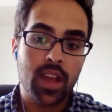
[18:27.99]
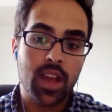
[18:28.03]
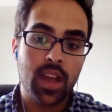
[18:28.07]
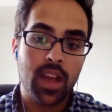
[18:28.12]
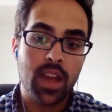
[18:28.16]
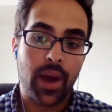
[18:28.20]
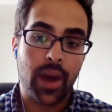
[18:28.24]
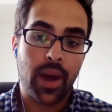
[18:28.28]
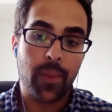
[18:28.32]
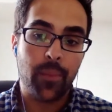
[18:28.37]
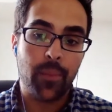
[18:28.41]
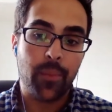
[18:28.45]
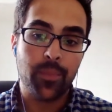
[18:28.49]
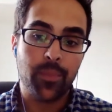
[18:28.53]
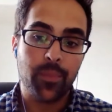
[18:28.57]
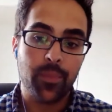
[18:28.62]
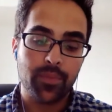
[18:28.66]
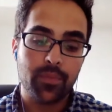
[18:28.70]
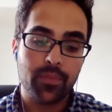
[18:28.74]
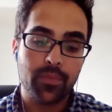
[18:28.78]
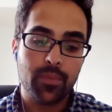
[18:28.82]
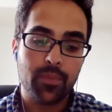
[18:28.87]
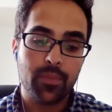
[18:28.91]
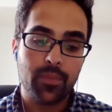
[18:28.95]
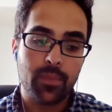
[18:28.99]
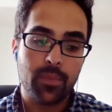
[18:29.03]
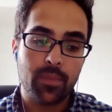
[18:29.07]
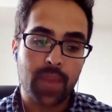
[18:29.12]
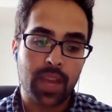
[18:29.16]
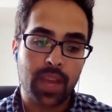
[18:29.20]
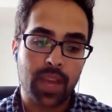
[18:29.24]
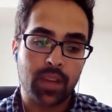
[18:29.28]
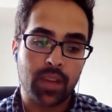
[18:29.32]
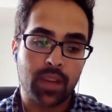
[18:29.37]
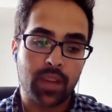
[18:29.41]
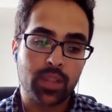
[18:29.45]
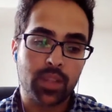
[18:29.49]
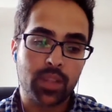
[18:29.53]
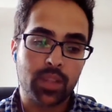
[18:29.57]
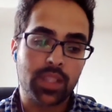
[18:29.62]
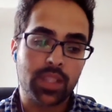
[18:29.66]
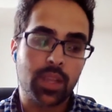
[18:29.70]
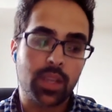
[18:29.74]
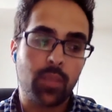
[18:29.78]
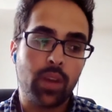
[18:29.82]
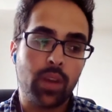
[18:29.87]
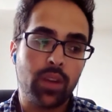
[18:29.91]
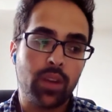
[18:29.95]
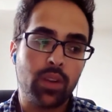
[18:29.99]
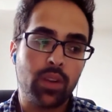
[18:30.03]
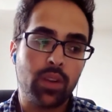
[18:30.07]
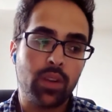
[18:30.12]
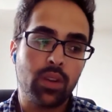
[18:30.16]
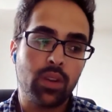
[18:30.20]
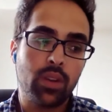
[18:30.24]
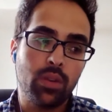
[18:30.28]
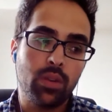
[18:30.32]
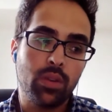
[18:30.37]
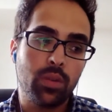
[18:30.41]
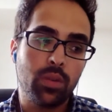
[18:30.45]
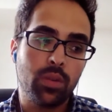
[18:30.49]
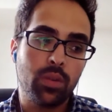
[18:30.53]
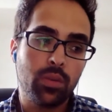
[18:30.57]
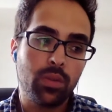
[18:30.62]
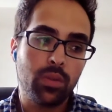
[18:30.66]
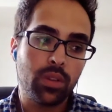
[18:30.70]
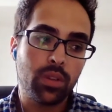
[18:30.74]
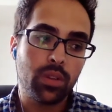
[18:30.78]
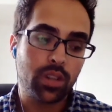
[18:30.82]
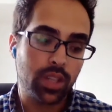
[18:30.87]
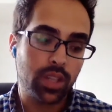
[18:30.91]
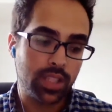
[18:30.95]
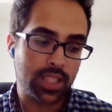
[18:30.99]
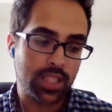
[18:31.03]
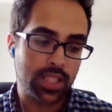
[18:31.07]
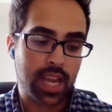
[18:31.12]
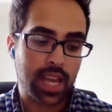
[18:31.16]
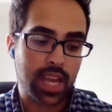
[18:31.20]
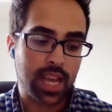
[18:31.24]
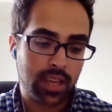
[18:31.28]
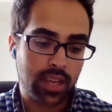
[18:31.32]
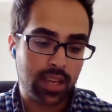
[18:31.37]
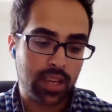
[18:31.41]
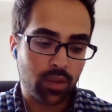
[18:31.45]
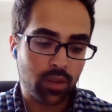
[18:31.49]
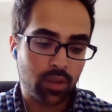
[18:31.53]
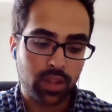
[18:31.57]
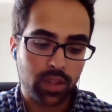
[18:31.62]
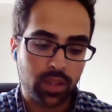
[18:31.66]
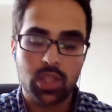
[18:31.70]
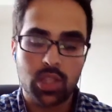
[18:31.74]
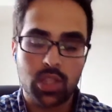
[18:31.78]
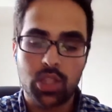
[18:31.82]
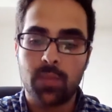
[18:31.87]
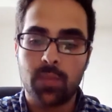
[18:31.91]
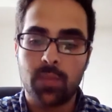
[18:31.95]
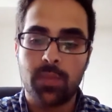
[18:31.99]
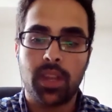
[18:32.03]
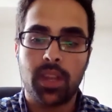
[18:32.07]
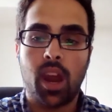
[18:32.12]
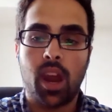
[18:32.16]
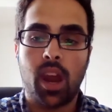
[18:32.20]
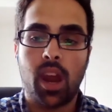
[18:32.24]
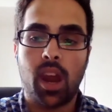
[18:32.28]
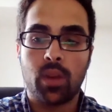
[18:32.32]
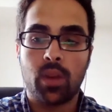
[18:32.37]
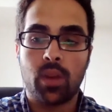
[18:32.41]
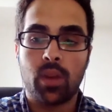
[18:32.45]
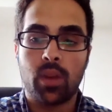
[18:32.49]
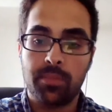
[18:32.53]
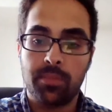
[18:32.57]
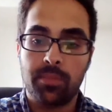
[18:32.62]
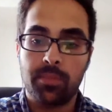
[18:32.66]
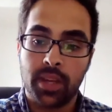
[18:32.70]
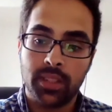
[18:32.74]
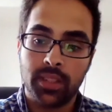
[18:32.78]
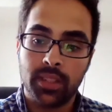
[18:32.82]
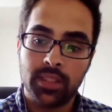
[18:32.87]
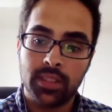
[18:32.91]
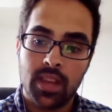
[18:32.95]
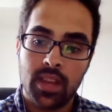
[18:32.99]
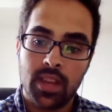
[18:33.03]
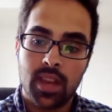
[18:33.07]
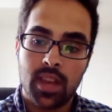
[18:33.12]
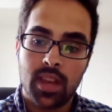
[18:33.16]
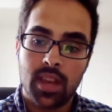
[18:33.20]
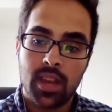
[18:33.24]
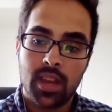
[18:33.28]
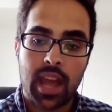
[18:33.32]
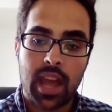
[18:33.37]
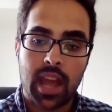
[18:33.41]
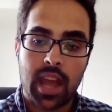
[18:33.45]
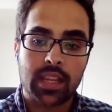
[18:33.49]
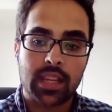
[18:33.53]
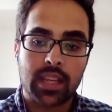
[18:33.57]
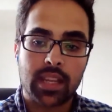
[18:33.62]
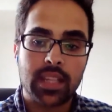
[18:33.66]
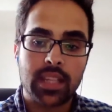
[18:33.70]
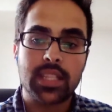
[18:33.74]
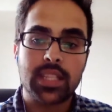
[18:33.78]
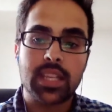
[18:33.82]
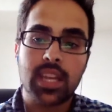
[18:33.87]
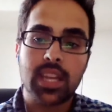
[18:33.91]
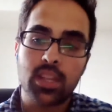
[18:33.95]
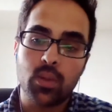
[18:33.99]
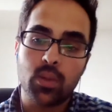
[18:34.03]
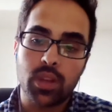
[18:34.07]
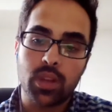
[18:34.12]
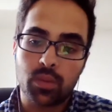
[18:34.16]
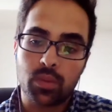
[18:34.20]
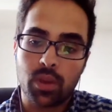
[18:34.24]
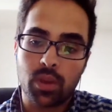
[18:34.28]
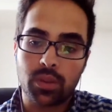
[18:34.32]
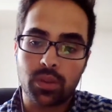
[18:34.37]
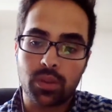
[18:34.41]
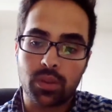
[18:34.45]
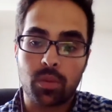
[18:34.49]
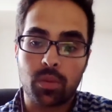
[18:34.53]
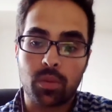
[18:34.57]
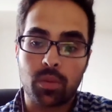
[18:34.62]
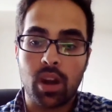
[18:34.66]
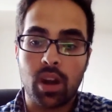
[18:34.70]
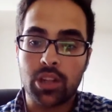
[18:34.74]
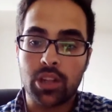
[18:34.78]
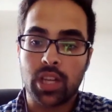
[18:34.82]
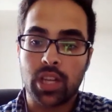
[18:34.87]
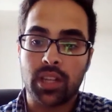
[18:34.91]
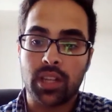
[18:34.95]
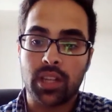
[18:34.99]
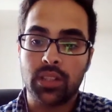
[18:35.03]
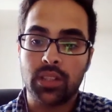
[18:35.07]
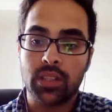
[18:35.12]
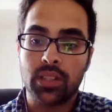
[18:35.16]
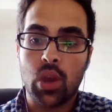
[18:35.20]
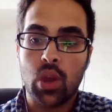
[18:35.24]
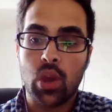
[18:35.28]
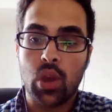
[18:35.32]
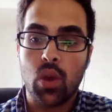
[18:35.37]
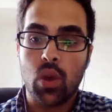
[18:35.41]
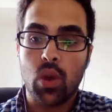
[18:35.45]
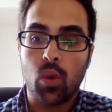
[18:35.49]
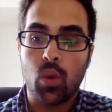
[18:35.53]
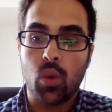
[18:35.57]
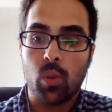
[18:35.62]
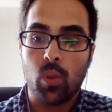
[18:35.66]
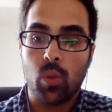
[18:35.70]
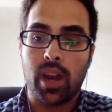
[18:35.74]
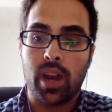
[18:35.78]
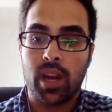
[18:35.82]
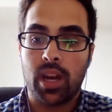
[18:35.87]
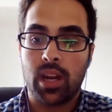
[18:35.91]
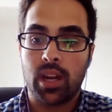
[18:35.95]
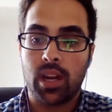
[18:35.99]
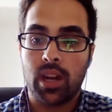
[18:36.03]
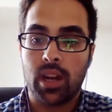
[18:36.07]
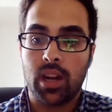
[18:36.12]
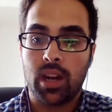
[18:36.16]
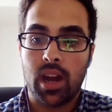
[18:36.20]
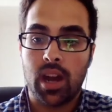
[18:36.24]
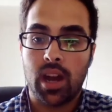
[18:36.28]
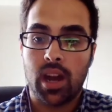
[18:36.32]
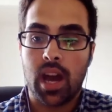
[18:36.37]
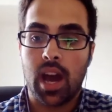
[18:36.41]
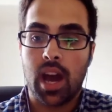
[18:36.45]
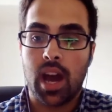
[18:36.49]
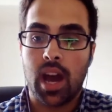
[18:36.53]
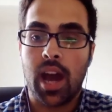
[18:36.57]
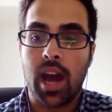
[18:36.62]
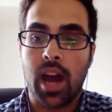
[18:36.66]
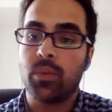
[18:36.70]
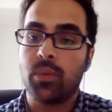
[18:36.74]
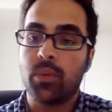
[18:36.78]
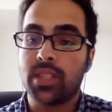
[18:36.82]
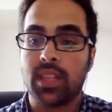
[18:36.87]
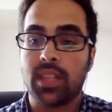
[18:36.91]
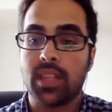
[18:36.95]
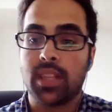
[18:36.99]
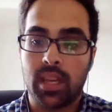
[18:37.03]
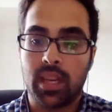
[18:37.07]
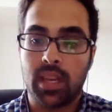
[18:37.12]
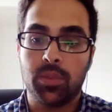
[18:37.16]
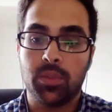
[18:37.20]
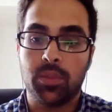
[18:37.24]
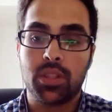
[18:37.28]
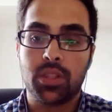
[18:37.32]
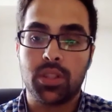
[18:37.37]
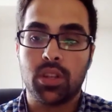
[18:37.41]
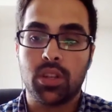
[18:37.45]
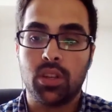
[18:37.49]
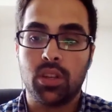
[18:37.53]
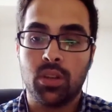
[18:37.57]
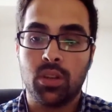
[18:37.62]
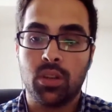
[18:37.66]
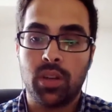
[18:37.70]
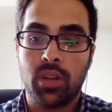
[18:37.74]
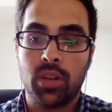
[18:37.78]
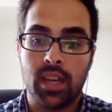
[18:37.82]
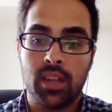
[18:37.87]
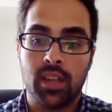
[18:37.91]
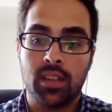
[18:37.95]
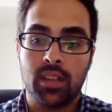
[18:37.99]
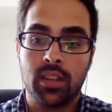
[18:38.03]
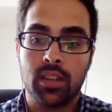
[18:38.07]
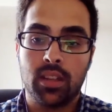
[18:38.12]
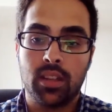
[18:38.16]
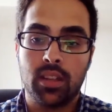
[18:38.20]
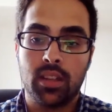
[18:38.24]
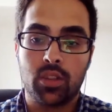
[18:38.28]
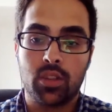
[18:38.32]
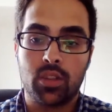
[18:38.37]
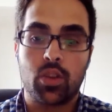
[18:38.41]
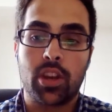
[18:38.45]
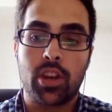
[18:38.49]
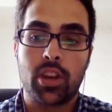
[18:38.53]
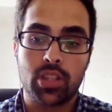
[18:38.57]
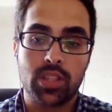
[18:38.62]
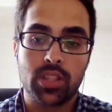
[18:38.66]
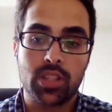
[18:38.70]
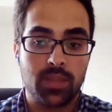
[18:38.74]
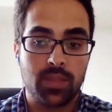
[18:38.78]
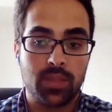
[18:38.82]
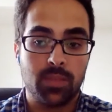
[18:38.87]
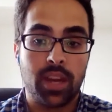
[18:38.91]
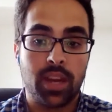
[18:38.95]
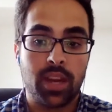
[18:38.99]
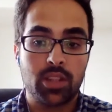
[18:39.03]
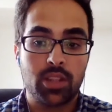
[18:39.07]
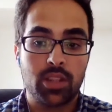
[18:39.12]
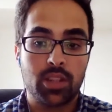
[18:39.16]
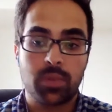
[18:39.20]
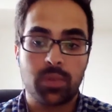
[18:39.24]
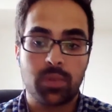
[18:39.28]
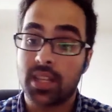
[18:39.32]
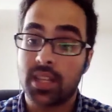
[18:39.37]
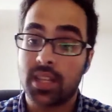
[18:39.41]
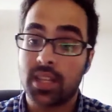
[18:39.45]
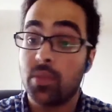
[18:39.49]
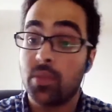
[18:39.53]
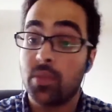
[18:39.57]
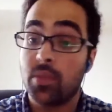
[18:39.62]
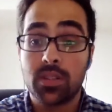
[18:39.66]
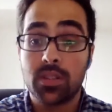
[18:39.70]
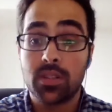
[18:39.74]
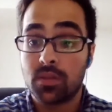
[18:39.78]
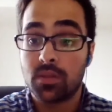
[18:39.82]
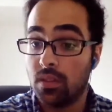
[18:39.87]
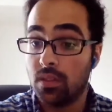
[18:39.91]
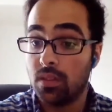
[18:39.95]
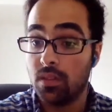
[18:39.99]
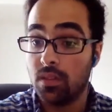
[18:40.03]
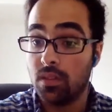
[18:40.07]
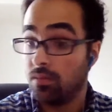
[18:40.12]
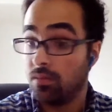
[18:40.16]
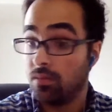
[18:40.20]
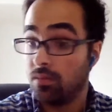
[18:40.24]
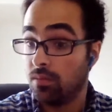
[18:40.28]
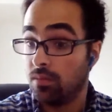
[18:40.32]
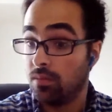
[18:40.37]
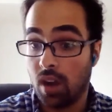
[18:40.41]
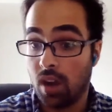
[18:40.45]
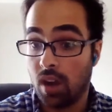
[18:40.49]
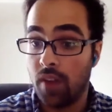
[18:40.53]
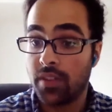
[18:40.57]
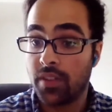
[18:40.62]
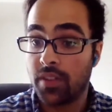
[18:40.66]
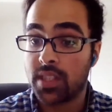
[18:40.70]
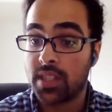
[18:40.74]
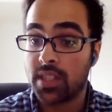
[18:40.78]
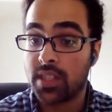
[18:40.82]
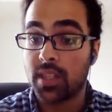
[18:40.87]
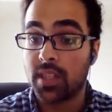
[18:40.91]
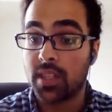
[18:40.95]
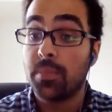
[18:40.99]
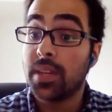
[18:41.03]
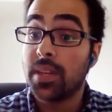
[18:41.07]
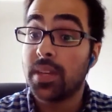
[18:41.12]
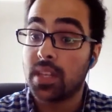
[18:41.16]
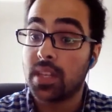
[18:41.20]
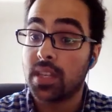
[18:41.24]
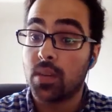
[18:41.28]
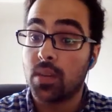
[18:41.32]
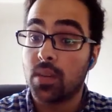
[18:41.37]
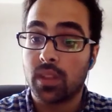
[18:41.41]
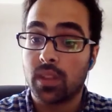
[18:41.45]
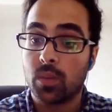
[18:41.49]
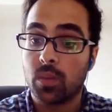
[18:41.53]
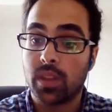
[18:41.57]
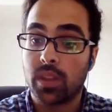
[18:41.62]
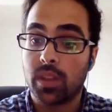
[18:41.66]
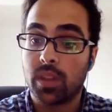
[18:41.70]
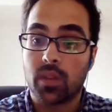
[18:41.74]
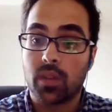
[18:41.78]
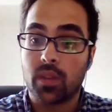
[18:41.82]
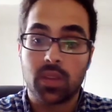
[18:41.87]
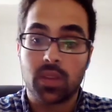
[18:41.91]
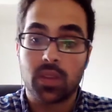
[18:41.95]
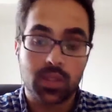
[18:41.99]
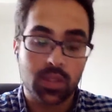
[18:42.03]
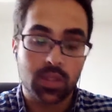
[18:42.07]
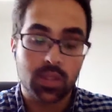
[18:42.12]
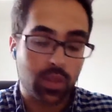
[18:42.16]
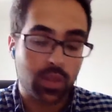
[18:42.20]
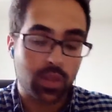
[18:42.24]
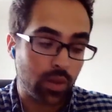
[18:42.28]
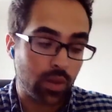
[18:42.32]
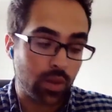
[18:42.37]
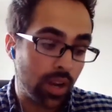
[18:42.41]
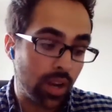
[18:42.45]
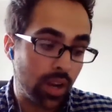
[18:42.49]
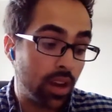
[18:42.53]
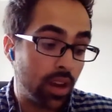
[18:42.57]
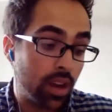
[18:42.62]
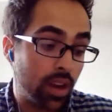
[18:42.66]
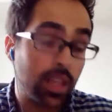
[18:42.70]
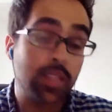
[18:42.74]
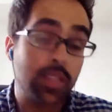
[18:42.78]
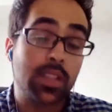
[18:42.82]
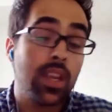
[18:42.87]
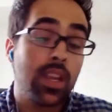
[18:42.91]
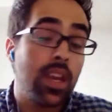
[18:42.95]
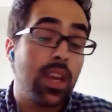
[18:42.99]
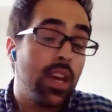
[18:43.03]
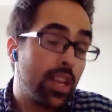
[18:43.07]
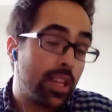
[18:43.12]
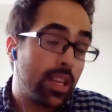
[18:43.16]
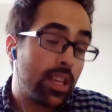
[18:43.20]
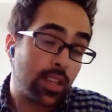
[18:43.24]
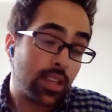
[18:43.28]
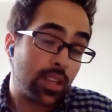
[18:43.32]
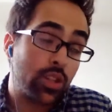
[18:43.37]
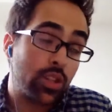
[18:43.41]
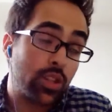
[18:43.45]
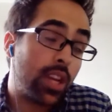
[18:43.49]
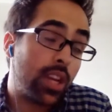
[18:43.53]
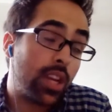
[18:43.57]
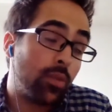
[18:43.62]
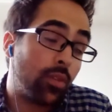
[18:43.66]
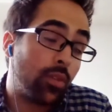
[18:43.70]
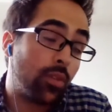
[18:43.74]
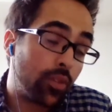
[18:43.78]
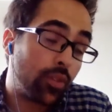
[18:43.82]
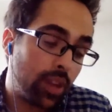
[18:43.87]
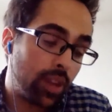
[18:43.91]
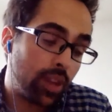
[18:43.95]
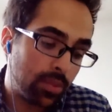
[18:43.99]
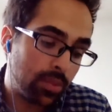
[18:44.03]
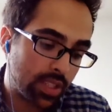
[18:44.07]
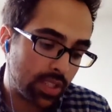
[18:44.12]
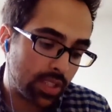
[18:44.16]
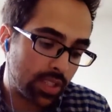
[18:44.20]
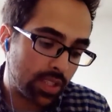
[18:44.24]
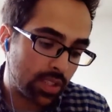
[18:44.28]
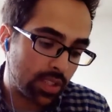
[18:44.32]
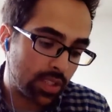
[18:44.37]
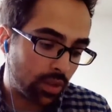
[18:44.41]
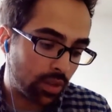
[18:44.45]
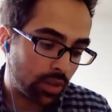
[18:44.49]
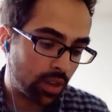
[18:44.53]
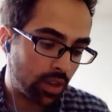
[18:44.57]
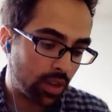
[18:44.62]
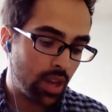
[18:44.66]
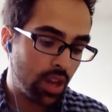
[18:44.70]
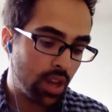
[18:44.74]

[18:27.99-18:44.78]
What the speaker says: And it was someone who could take the relationship that I had already built and continue it throughout the project, where I wasn't able to in the trenches as much, because I was obviously busy with other things that are going on. And that's understandable for any business owner.